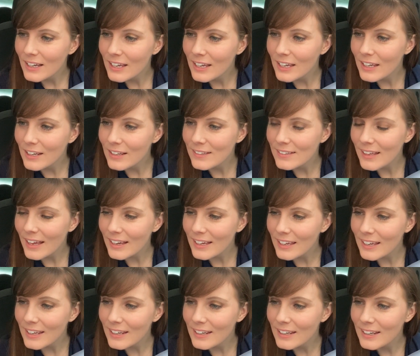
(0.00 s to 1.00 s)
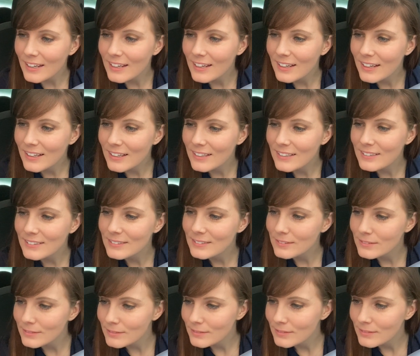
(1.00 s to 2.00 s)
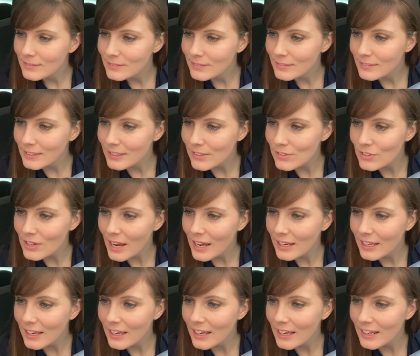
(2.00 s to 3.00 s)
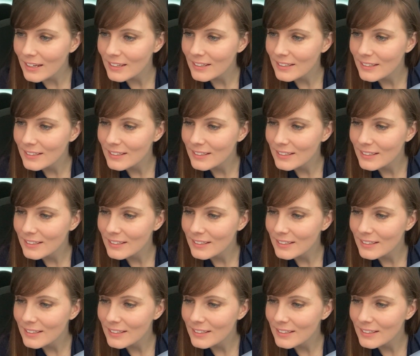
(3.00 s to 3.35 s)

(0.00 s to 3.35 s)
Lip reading: in a second. Let's try it again.